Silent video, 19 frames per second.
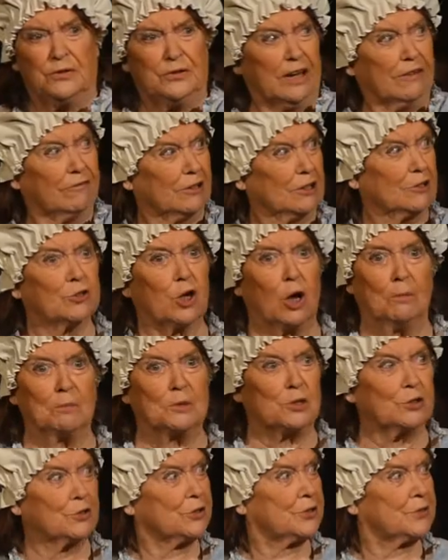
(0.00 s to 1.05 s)
Devil's come
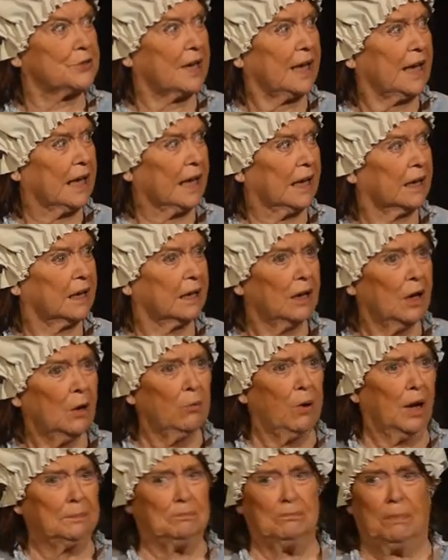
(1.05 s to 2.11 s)
to stay.
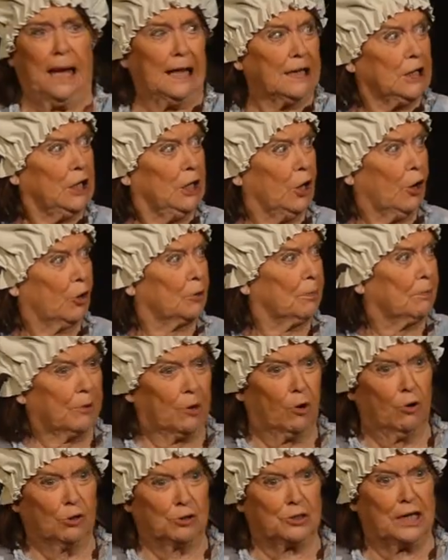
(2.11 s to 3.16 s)
What bad luck
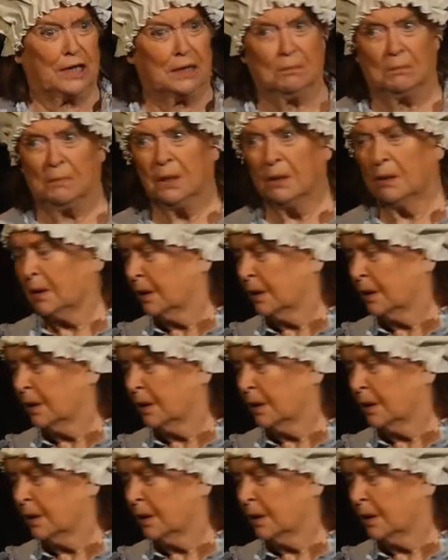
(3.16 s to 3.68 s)
brought him?